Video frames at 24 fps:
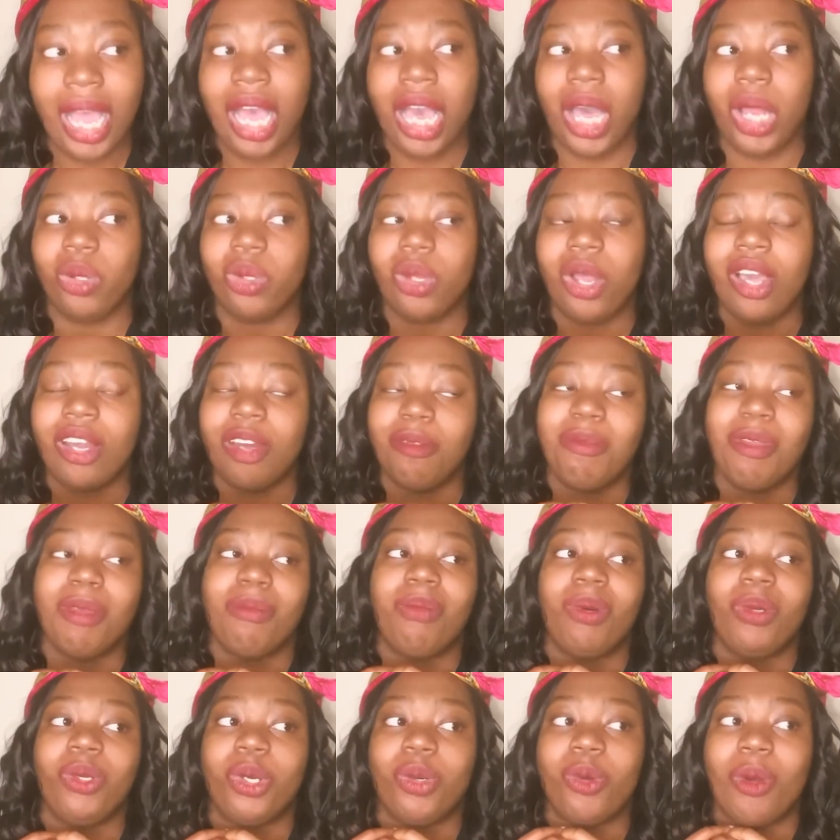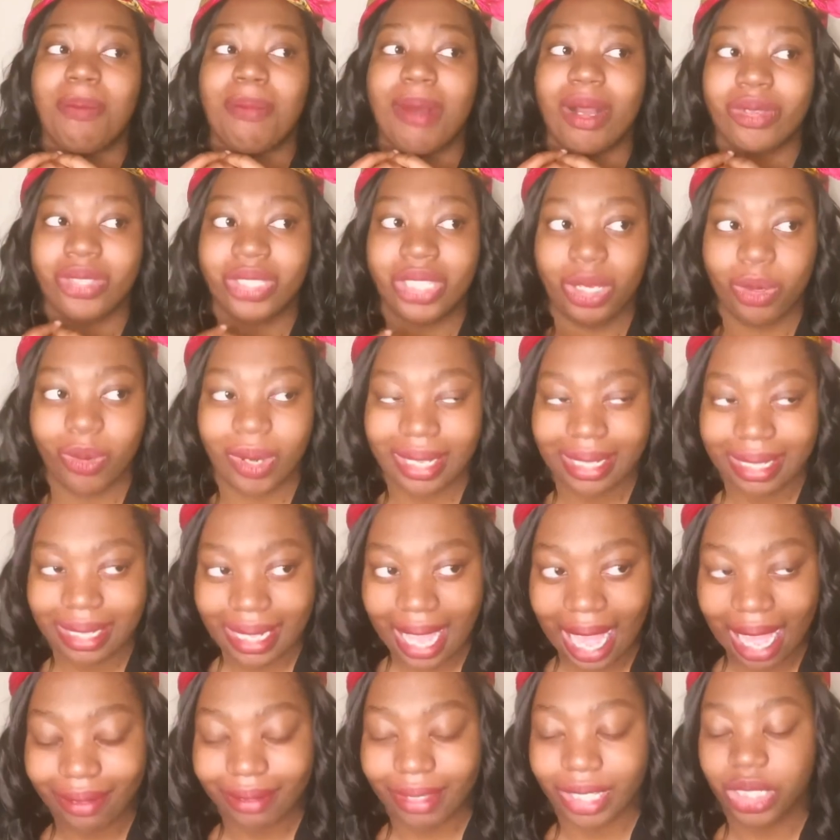A lot of people know about Tiwa
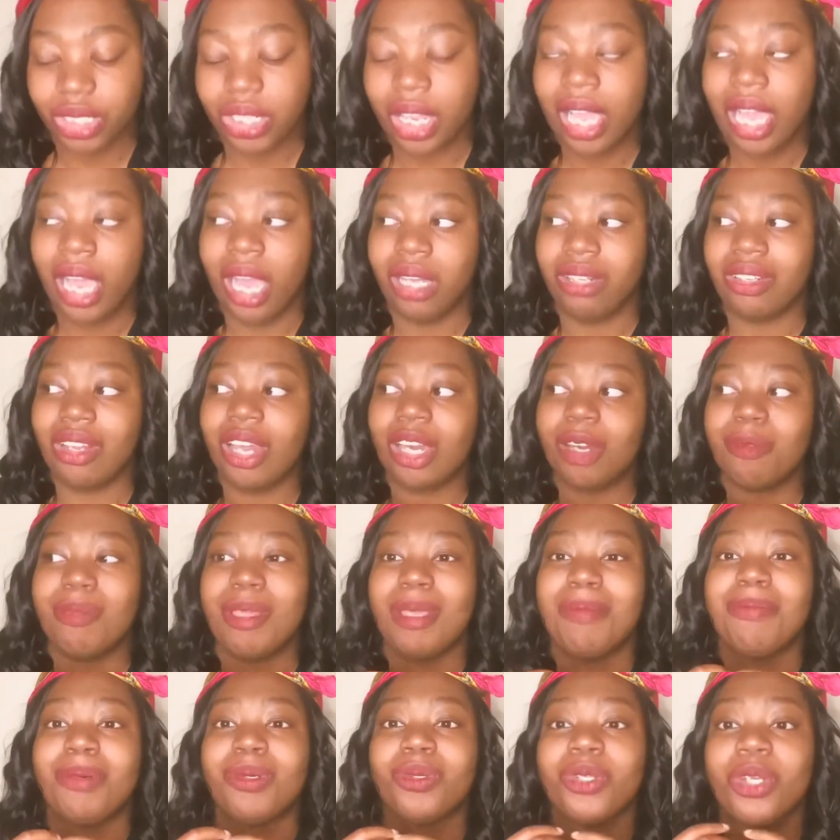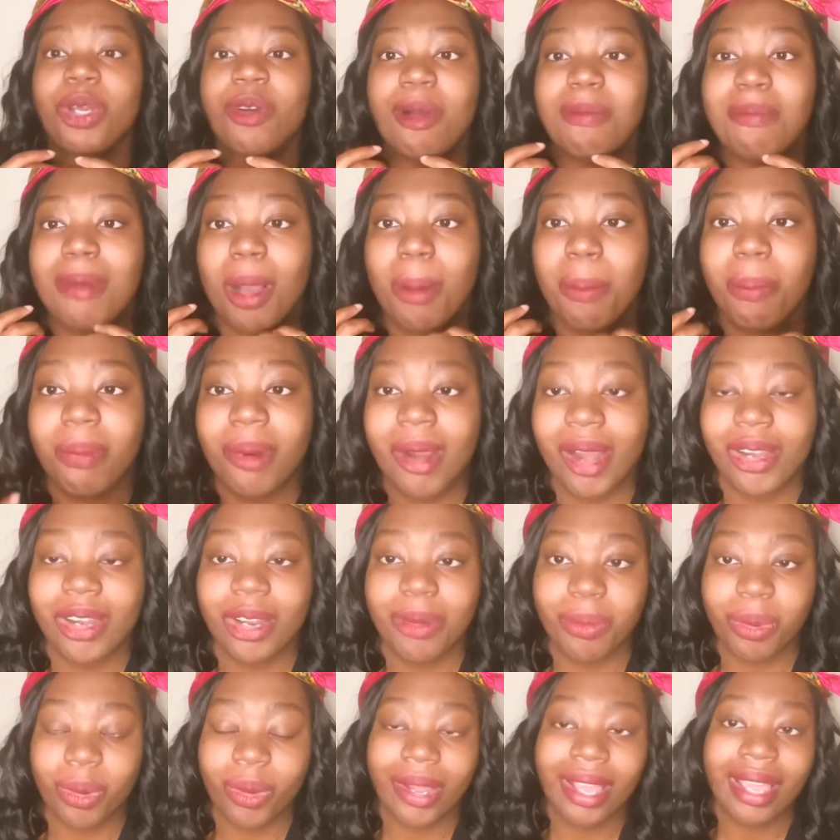Savage. A lot of people know about
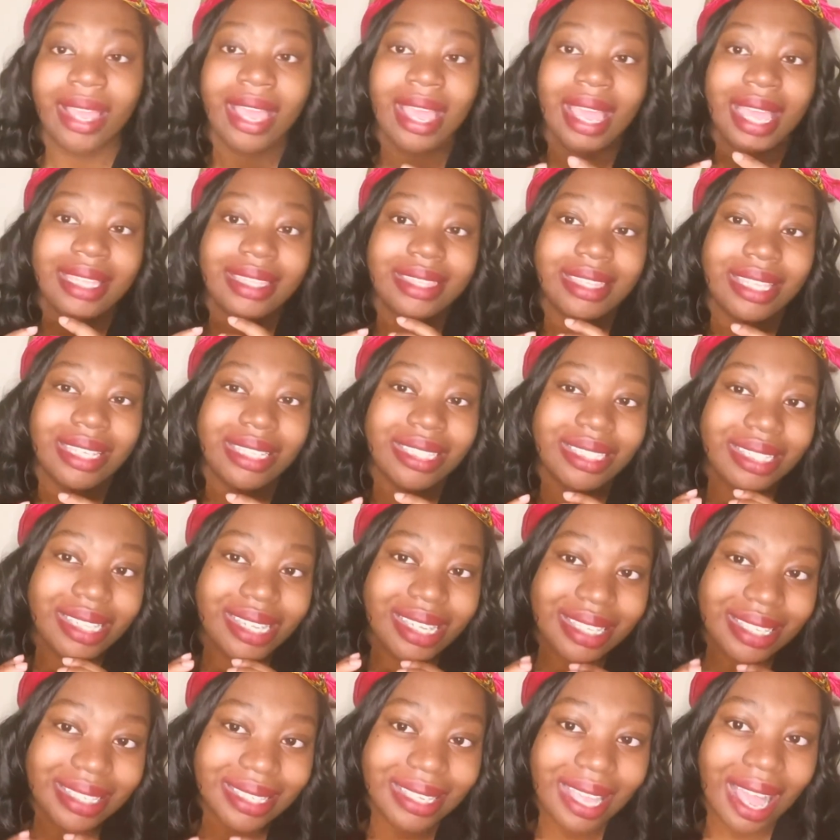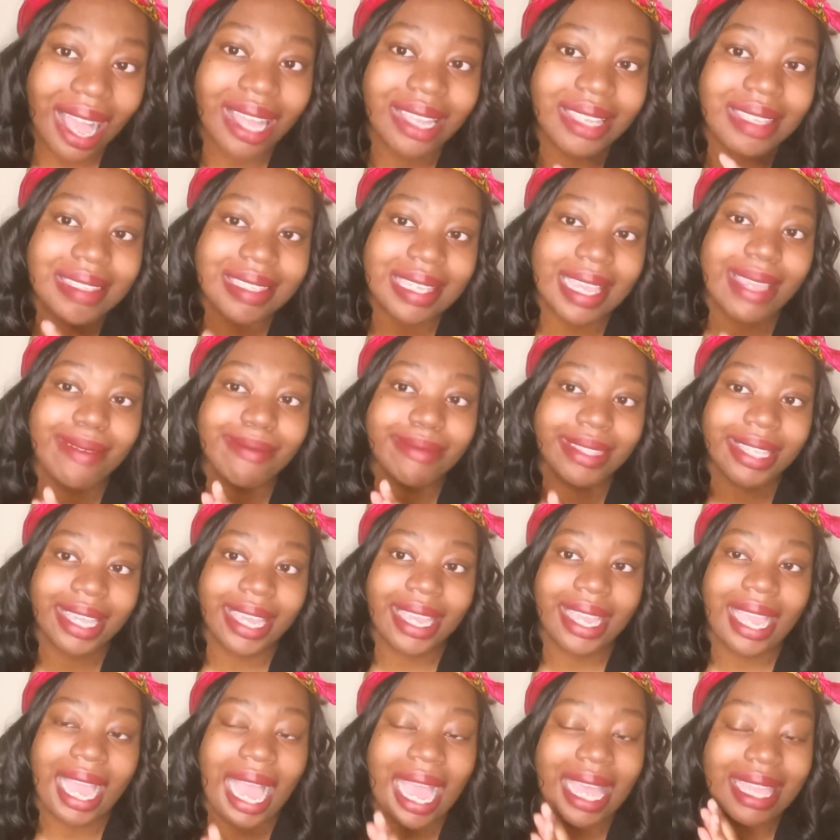Burna Boy the exact same
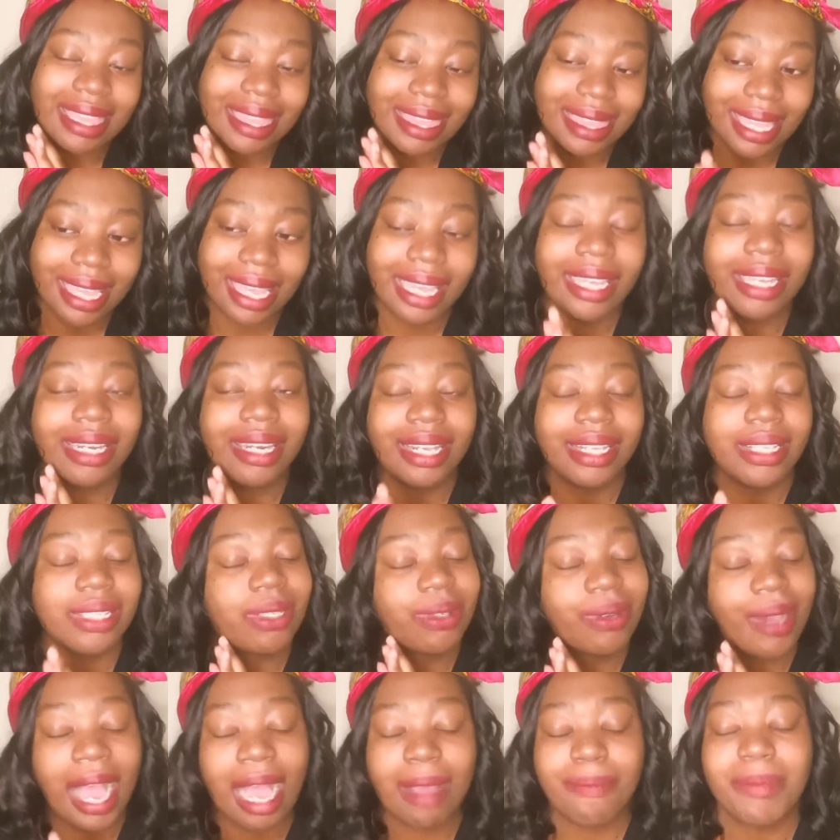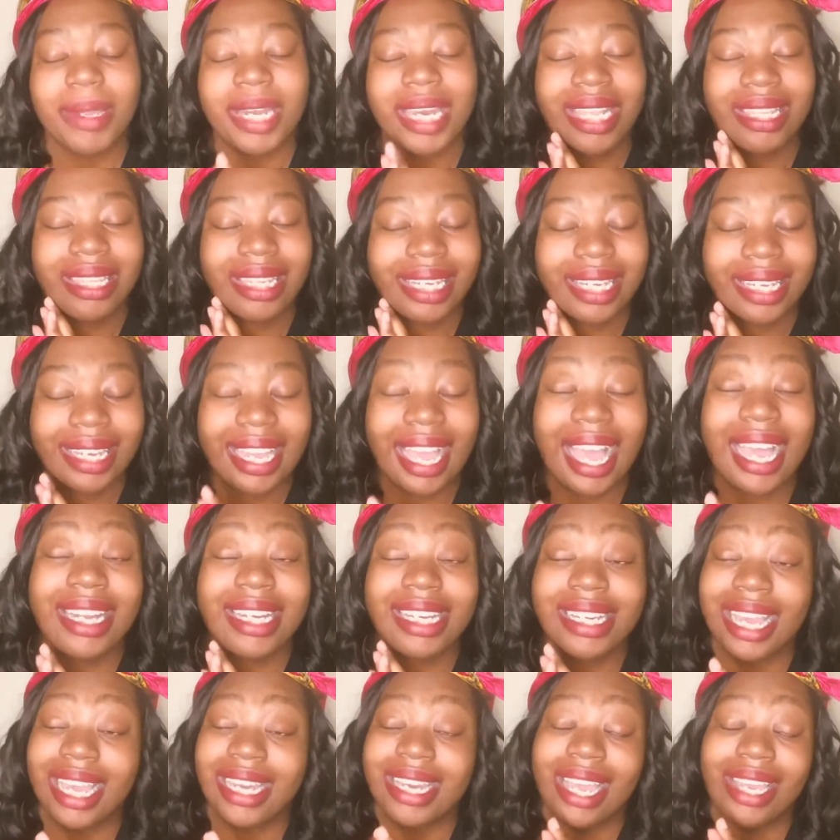thing I think needs to happen in the
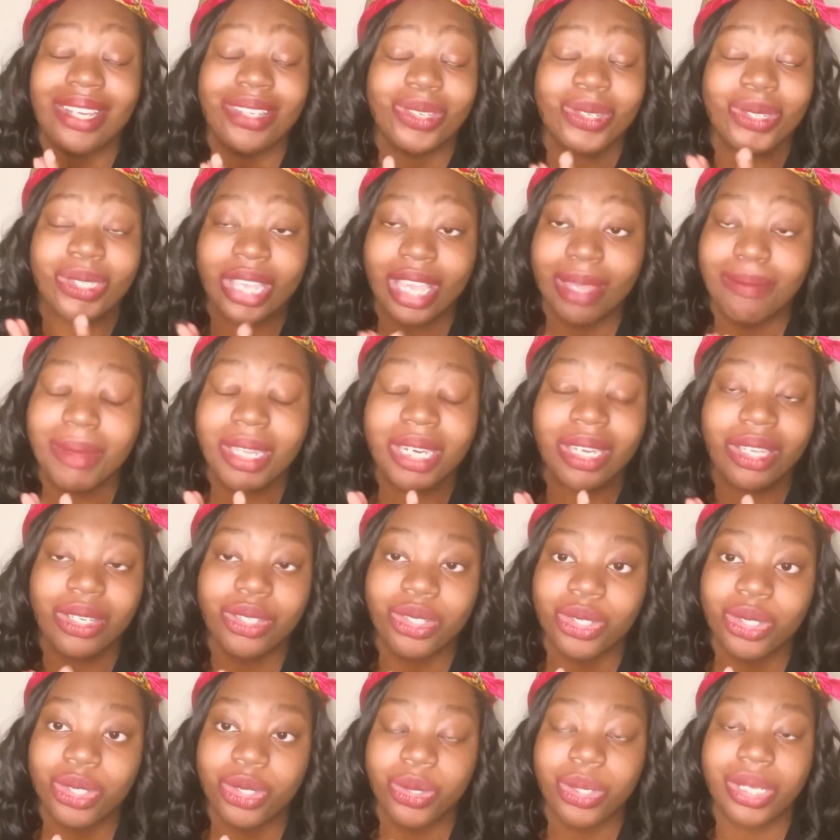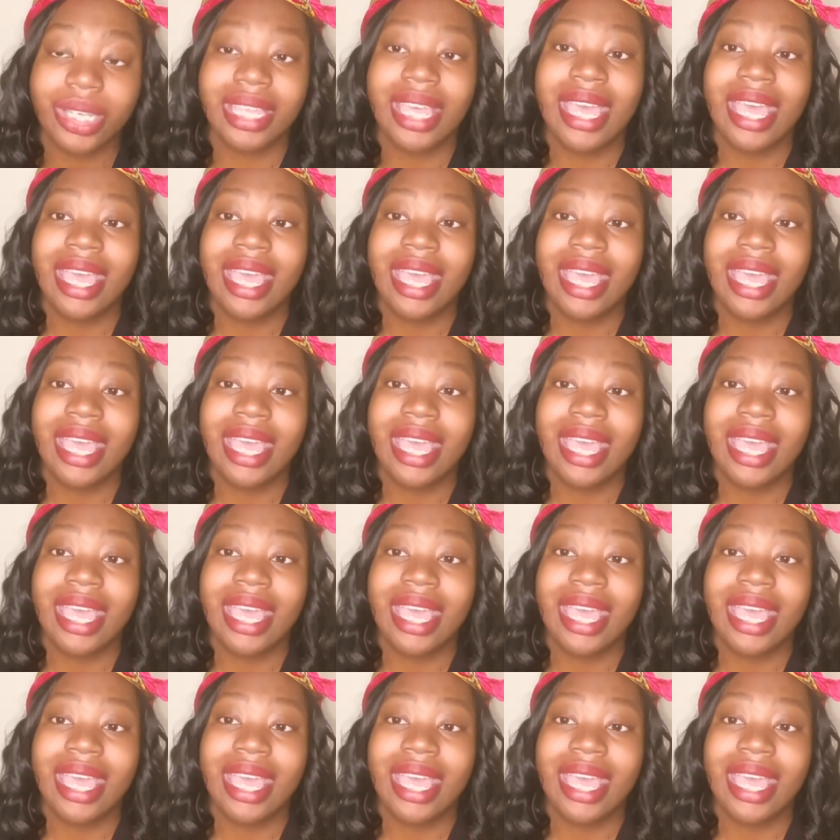Ghanaian entertainment industry.